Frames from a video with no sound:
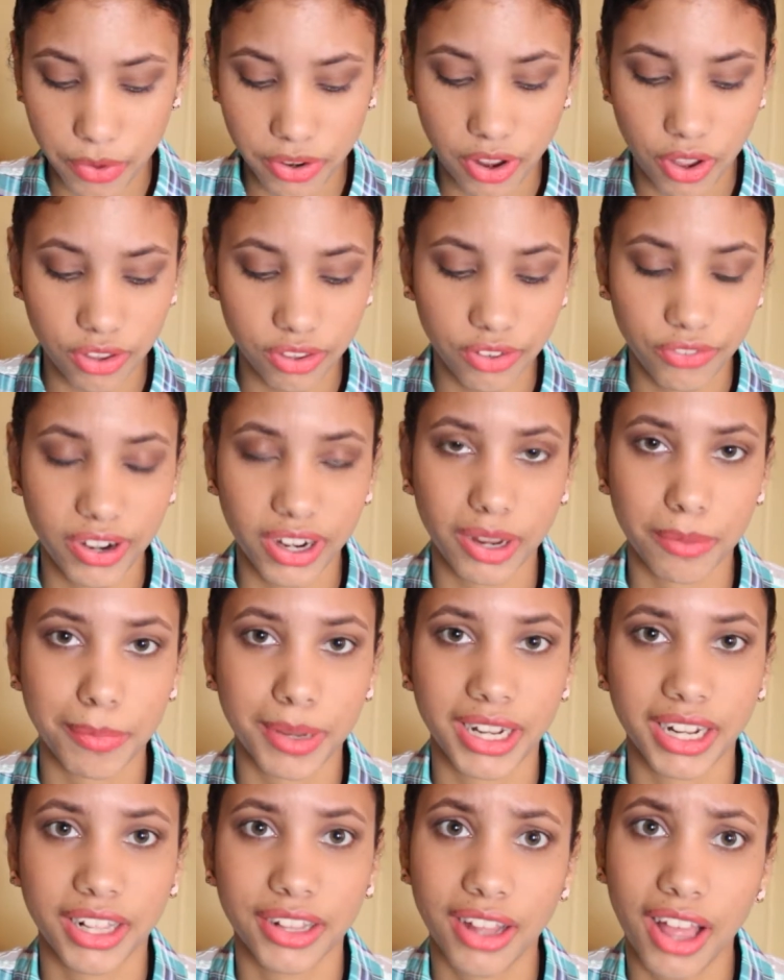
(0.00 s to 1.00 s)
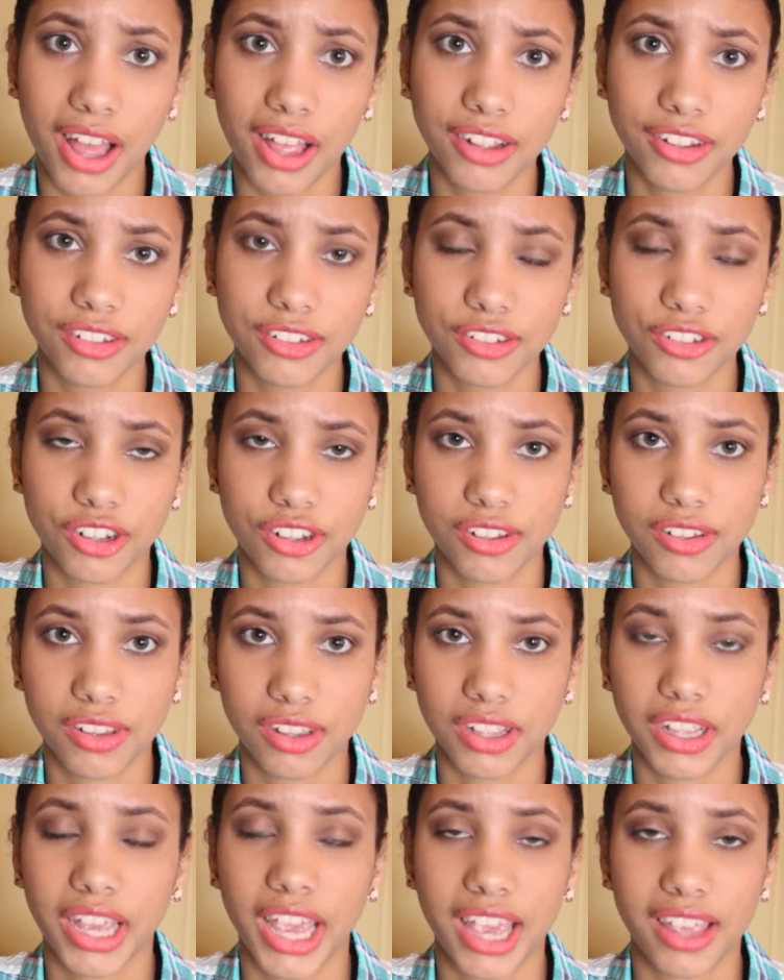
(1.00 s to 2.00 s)
would also recommend a gloss just
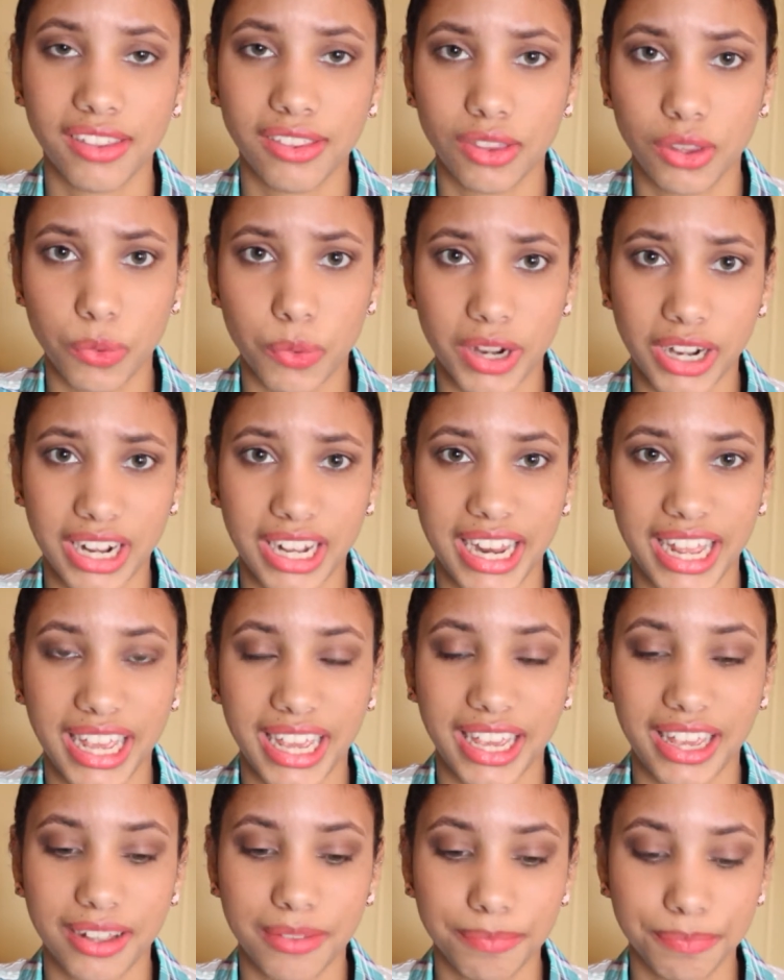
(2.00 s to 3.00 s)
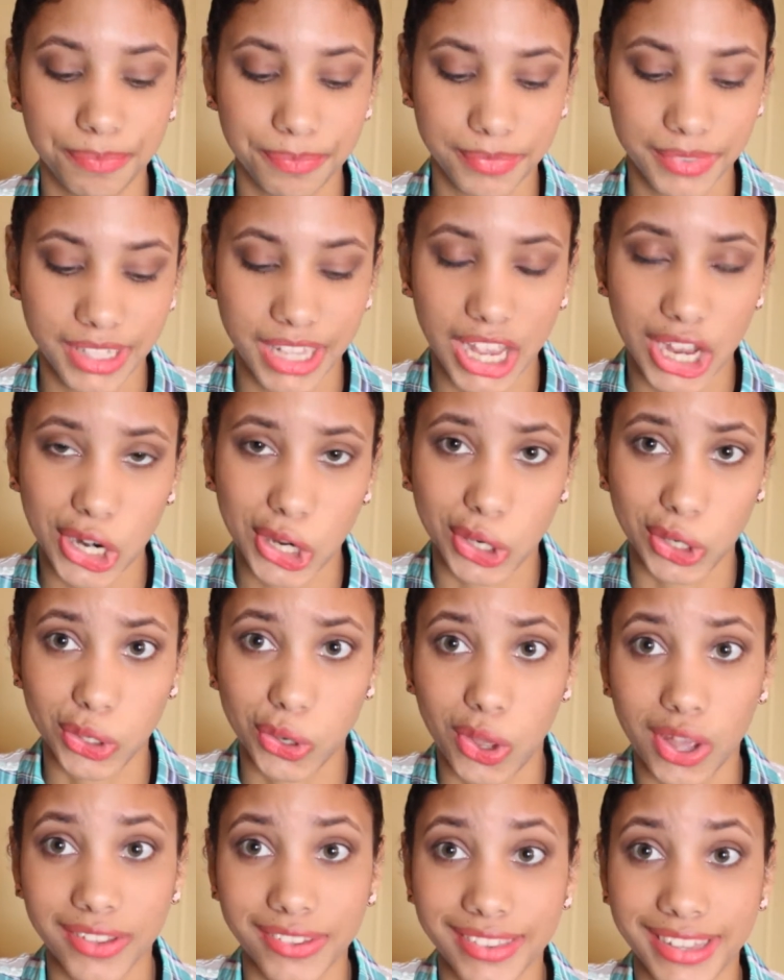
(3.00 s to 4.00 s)
in case you want to like
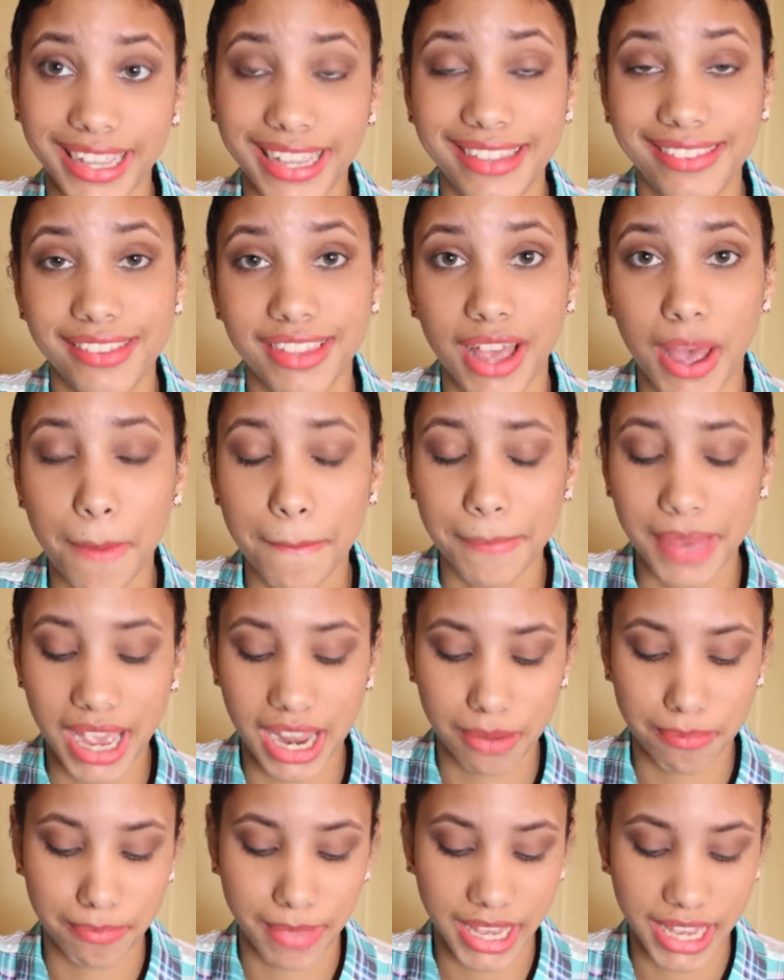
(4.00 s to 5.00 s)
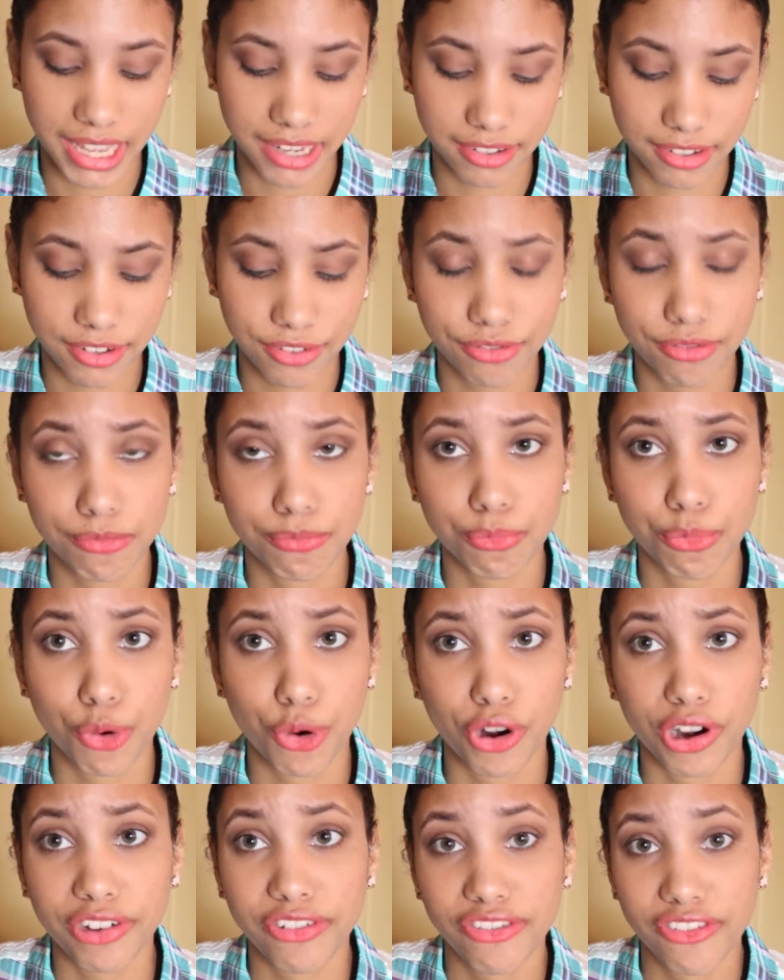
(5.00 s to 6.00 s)
gloss things up and make it
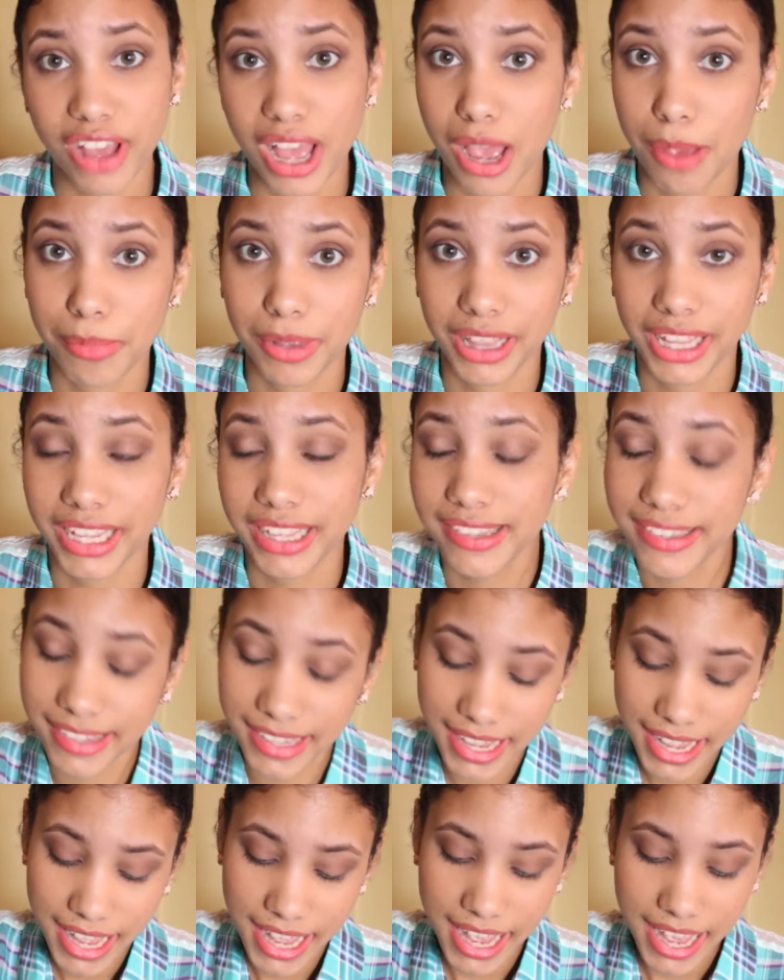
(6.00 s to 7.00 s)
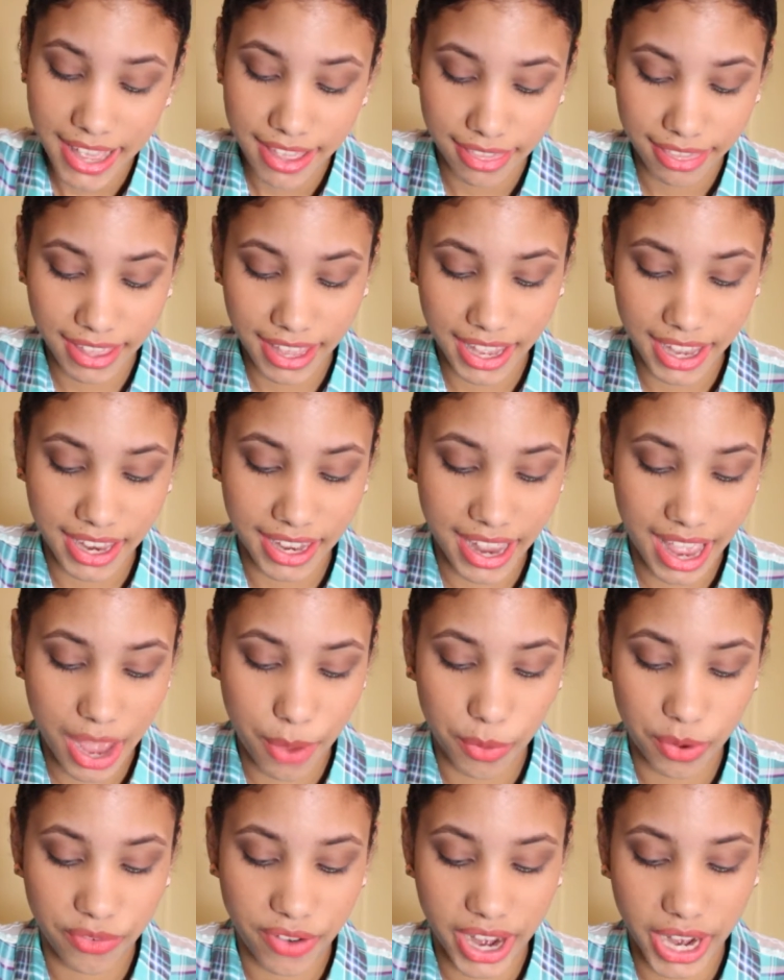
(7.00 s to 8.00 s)
more fabulous. Then I
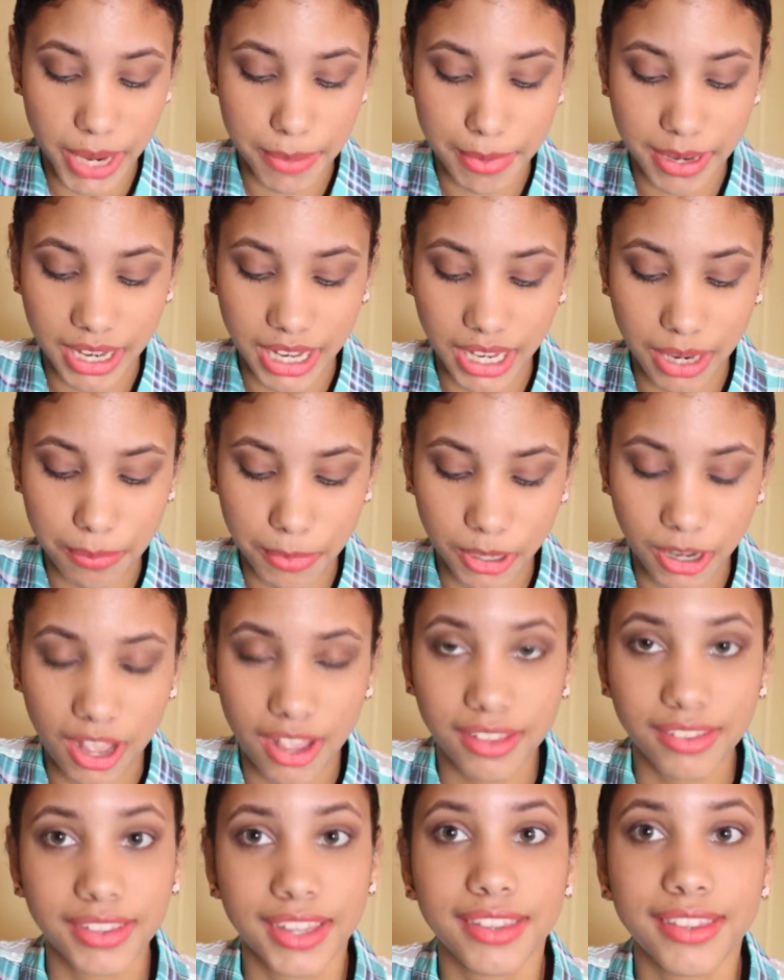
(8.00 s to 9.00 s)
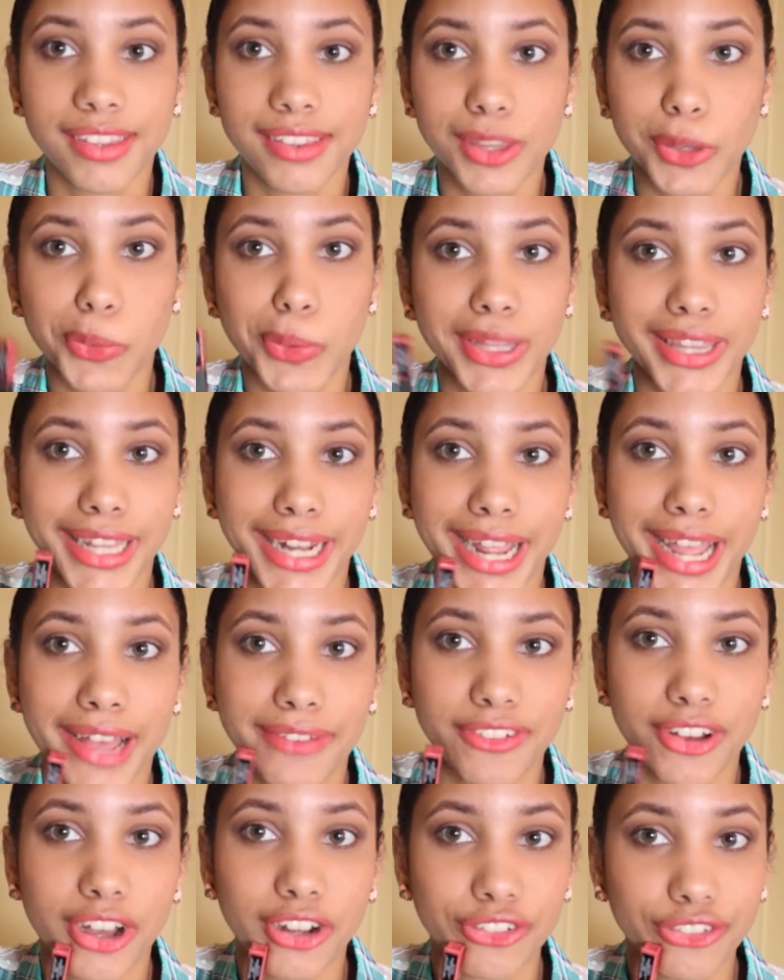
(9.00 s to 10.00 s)
would recommend a lip gloss. This is the one that I
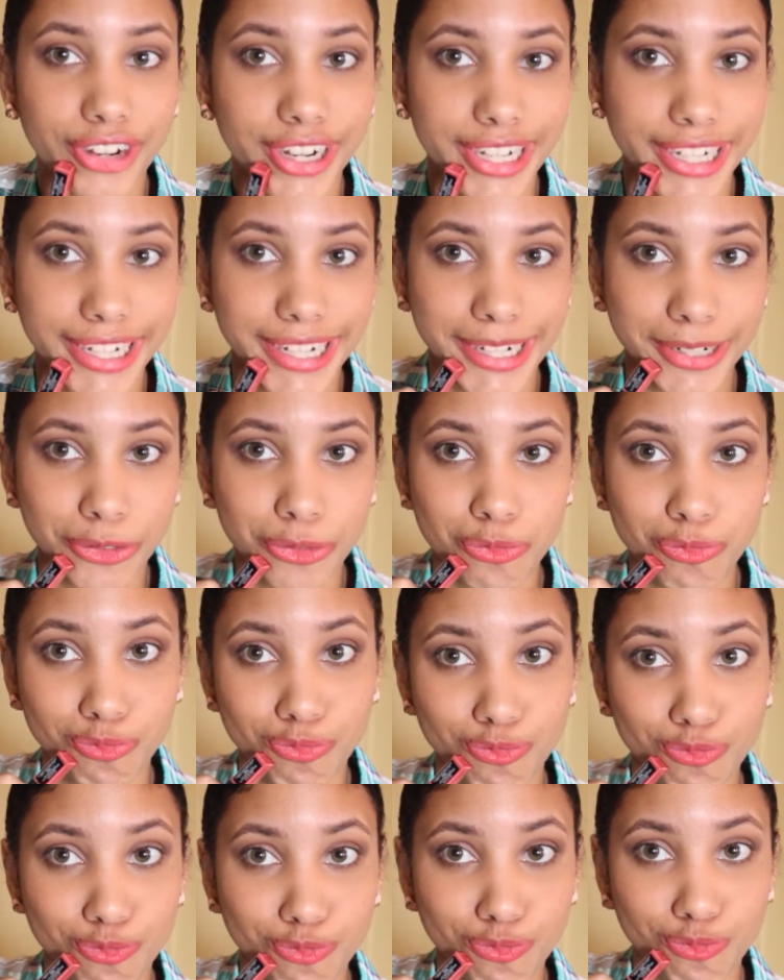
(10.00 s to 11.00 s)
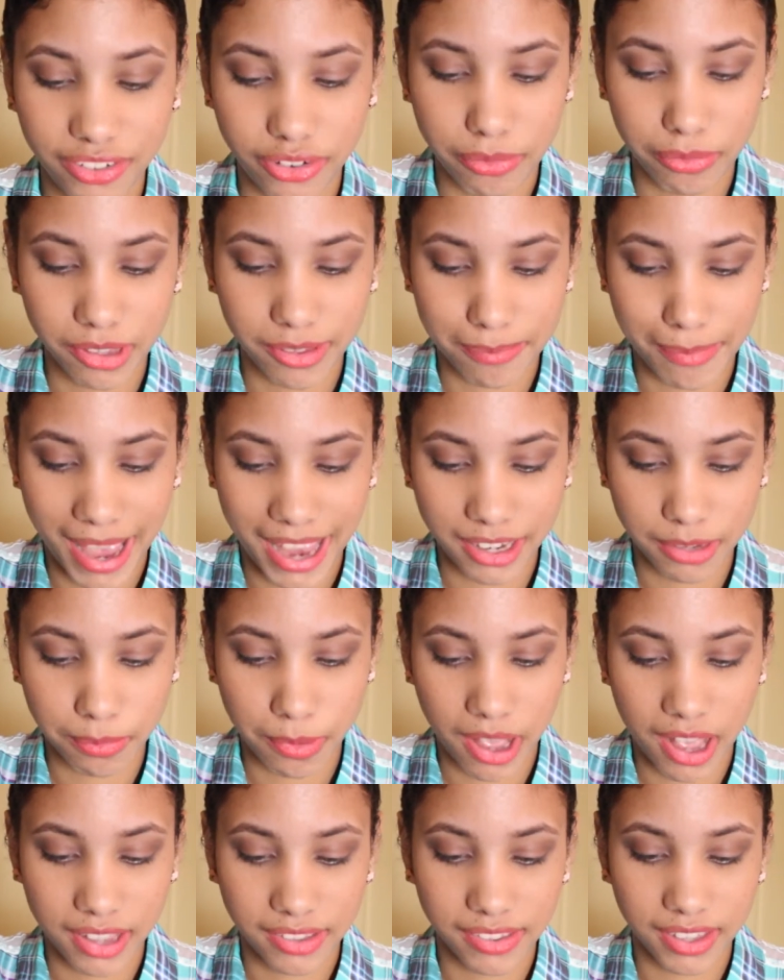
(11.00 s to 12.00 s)
have on right now. It's from
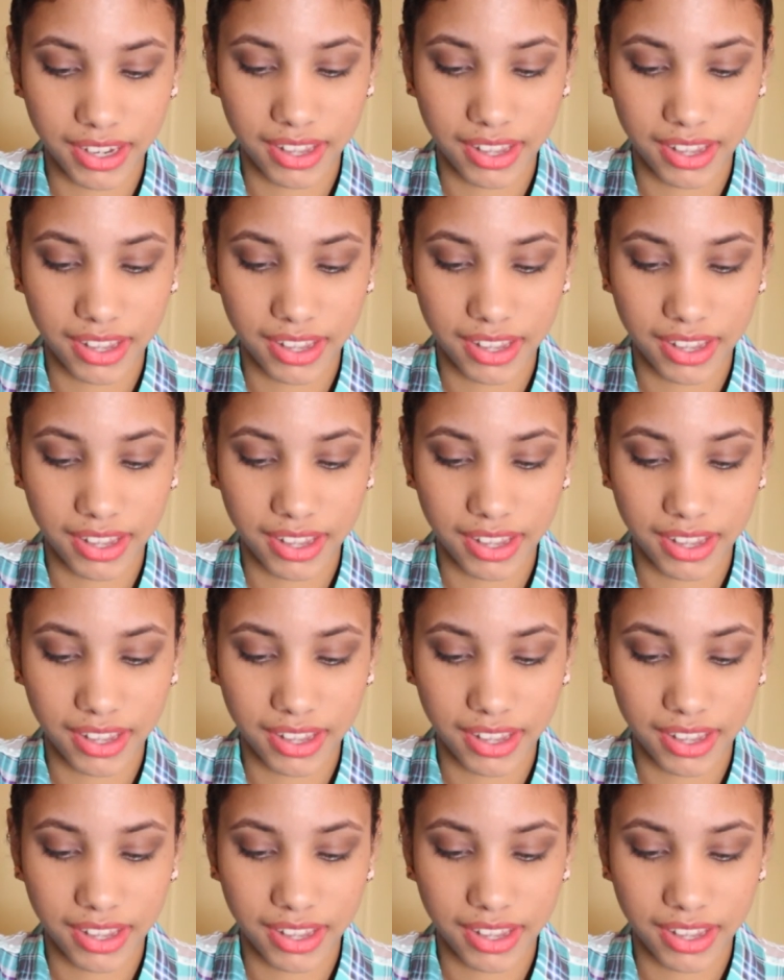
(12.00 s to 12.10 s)
Smashbox.